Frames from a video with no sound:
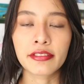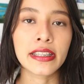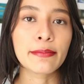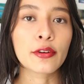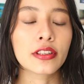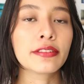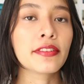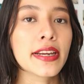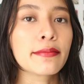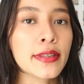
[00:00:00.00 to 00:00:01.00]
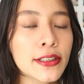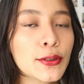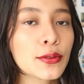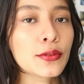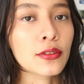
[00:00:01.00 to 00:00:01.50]
really motivate me
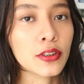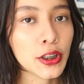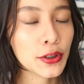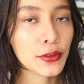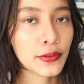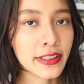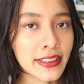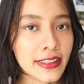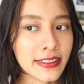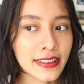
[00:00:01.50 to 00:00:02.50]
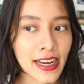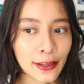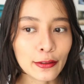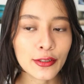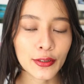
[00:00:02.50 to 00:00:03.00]
to continue doing this.
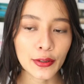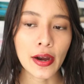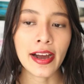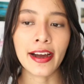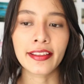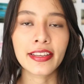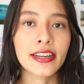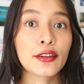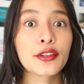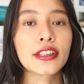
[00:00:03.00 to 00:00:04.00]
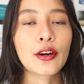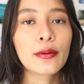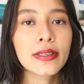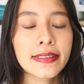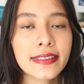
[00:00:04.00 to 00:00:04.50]
And also there are other
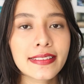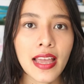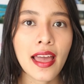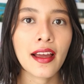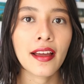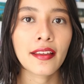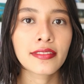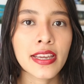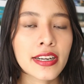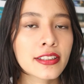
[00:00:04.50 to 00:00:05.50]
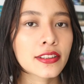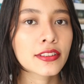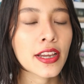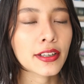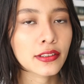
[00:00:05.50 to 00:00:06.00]
comments that they are
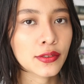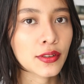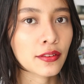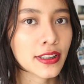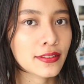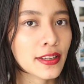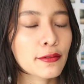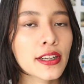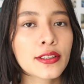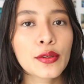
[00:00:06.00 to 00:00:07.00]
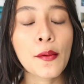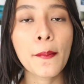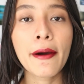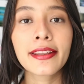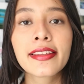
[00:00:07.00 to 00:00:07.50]
not there to congratulate what I
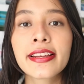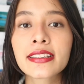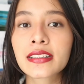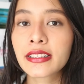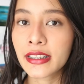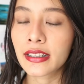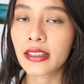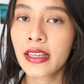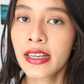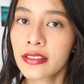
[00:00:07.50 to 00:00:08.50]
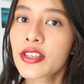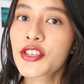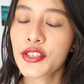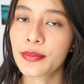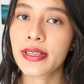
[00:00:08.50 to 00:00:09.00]
do, but they still
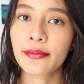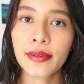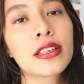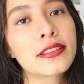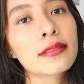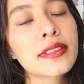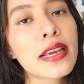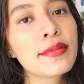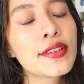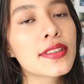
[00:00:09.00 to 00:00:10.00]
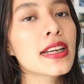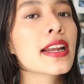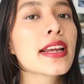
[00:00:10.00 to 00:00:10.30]
teach me, because sometimes you say